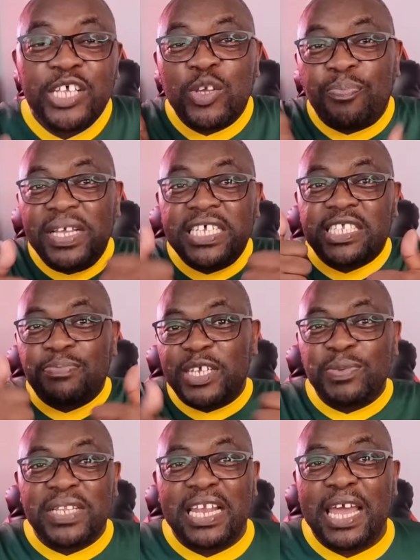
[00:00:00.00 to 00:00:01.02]
So please
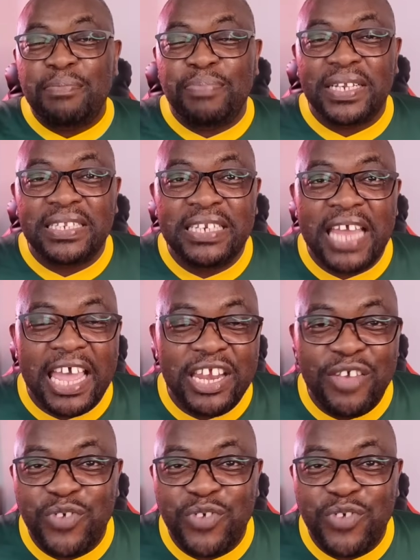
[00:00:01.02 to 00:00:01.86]
smash me the like button. And